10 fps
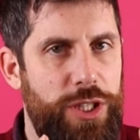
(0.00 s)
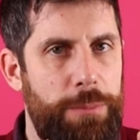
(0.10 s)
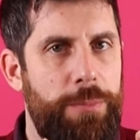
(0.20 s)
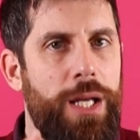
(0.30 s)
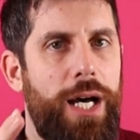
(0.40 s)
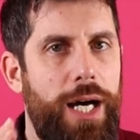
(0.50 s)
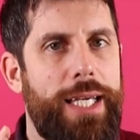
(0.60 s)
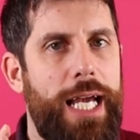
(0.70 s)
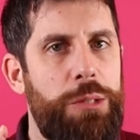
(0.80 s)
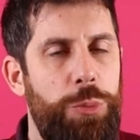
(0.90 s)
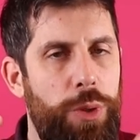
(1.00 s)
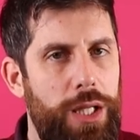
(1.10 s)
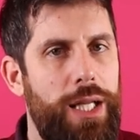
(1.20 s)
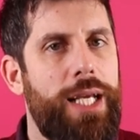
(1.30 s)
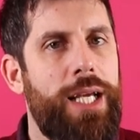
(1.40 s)
scheme. Again, we'll put
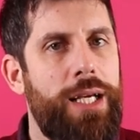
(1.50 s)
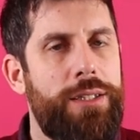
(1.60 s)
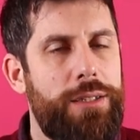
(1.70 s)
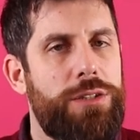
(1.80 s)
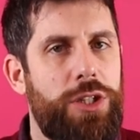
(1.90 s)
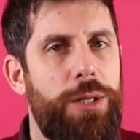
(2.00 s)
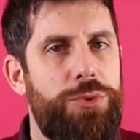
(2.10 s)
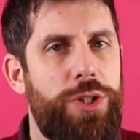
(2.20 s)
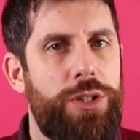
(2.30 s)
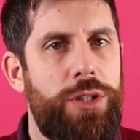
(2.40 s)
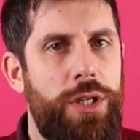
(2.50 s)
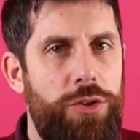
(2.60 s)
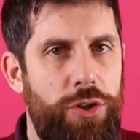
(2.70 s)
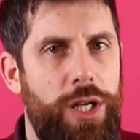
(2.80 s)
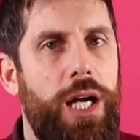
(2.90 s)
a link in the description
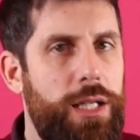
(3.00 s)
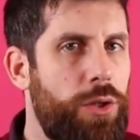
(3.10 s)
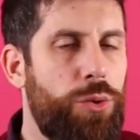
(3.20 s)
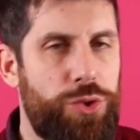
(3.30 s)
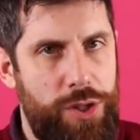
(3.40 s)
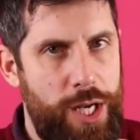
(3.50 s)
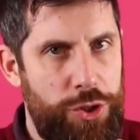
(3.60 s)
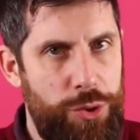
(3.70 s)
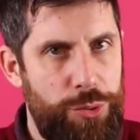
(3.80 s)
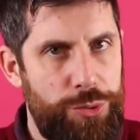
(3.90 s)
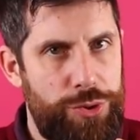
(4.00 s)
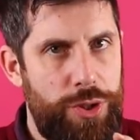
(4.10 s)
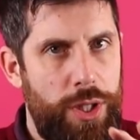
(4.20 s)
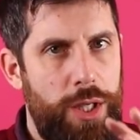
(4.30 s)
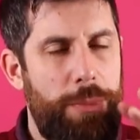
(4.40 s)
regarding those
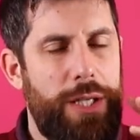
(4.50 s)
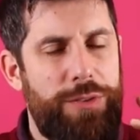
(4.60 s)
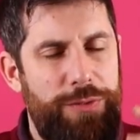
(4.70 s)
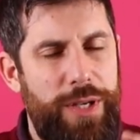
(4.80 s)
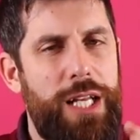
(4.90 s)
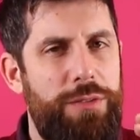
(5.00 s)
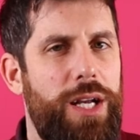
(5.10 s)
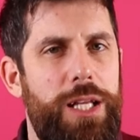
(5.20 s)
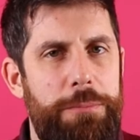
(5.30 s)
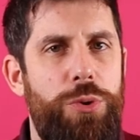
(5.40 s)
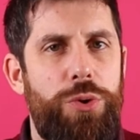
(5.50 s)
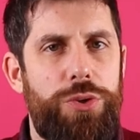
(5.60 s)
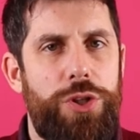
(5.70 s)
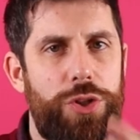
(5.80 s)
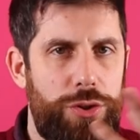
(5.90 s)
thresholds, but it's very, very
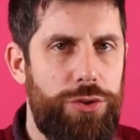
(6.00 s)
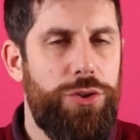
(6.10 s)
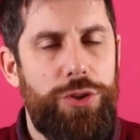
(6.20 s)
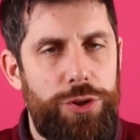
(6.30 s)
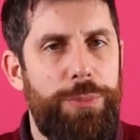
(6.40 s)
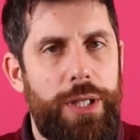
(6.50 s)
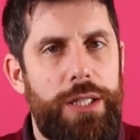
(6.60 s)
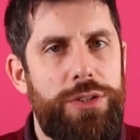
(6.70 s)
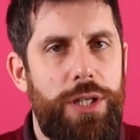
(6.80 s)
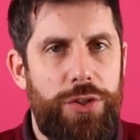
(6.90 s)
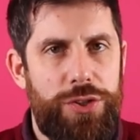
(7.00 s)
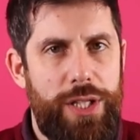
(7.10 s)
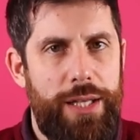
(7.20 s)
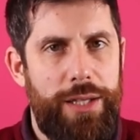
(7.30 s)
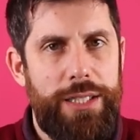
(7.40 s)
important that you, you begin to
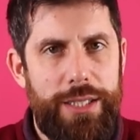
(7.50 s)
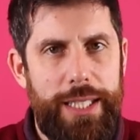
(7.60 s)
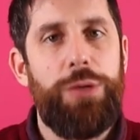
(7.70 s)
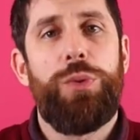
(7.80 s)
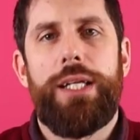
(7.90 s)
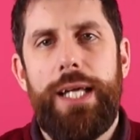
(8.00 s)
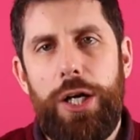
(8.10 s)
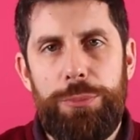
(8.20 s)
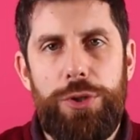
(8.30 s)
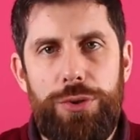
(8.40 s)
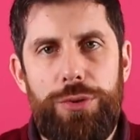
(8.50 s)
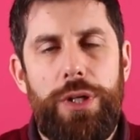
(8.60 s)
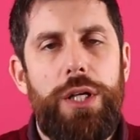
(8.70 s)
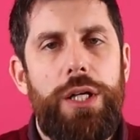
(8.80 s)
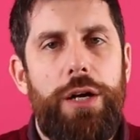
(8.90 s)
understand these. Again, we can help you
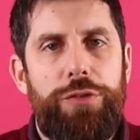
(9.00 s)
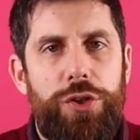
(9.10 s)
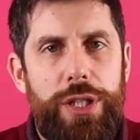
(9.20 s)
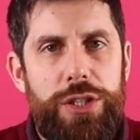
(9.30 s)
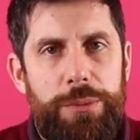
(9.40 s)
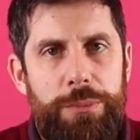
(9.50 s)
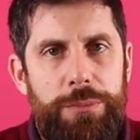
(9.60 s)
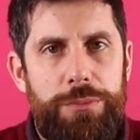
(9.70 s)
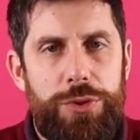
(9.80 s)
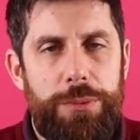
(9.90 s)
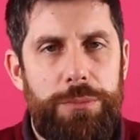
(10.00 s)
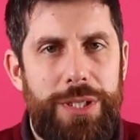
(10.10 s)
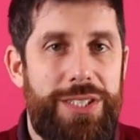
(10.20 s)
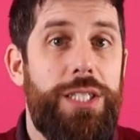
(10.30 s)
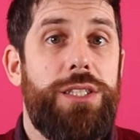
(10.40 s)
if you need some, some
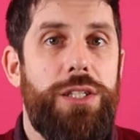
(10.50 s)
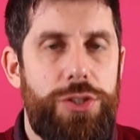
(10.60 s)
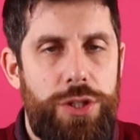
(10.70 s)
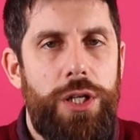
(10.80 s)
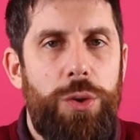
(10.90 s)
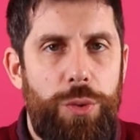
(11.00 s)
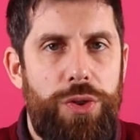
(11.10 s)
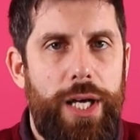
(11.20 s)
assistance with